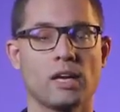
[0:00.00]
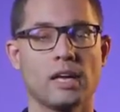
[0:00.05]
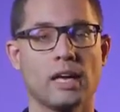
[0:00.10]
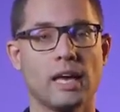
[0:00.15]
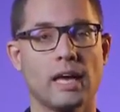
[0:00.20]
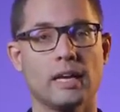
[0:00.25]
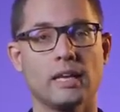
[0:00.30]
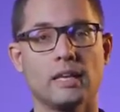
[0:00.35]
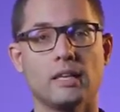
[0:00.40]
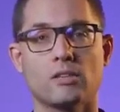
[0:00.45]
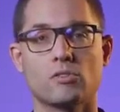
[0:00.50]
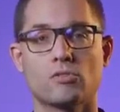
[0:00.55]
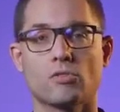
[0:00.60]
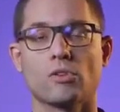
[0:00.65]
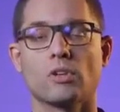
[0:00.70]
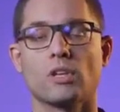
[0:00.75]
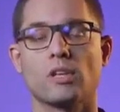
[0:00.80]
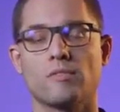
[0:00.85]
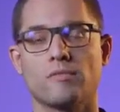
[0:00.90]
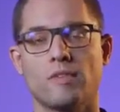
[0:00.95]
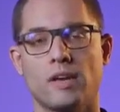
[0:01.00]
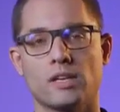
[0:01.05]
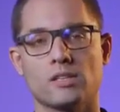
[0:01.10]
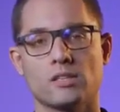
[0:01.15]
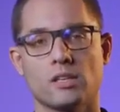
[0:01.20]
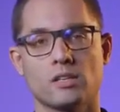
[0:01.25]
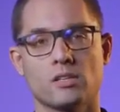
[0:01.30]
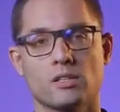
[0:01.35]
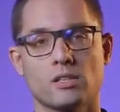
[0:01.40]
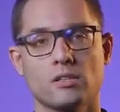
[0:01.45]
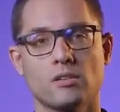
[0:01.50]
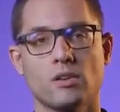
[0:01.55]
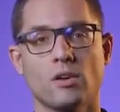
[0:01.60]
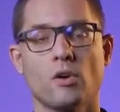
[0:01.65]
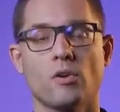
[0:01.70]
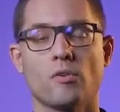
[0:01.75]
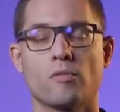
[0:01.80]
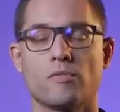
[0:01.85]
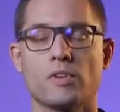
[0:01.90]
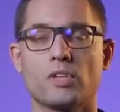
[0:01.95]
and an internal effects engine
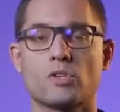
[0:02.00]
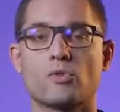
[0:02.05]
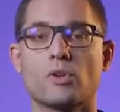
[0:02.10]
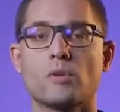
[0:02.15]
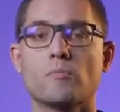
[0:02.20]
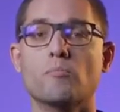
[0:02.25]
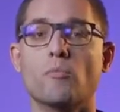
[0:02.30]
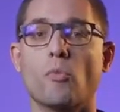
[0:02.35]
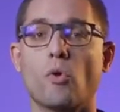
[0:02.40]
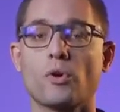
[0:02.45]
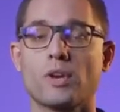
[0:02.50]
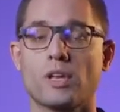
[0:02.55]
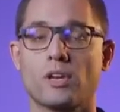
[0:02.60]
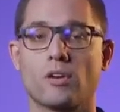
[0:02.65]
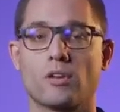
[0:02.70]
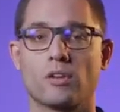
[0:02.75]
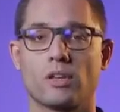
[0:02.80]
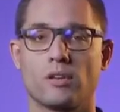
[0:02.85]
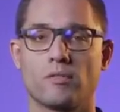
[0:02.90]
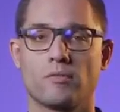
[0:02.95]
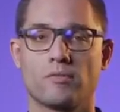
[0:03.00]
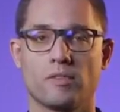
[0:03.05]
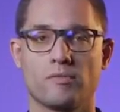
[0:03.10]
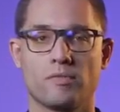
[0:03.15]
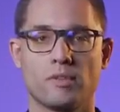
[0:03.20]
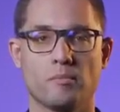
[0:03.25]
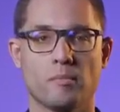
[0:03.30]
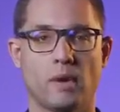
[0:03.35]
featuring more than 150